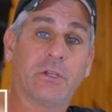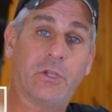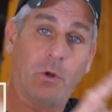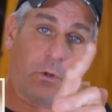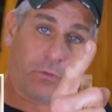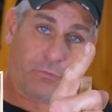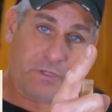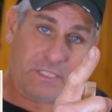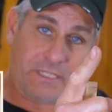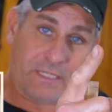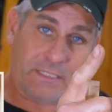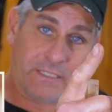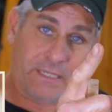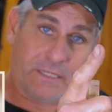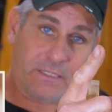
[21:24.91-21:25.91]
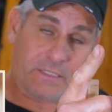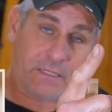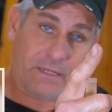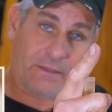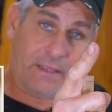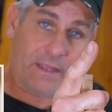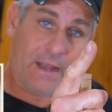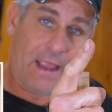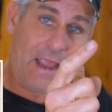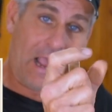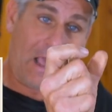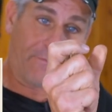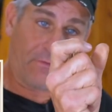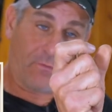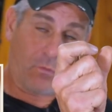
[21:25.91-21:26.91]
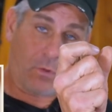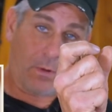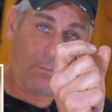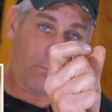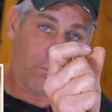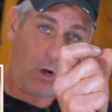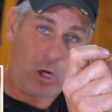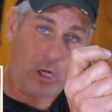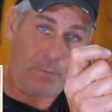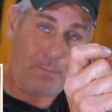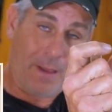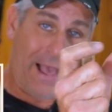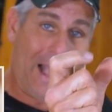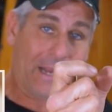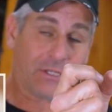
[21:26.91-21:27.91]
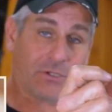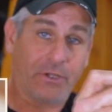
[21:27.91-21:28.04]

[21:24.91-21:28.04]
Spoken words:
go to 3/16, and then half of one mark back.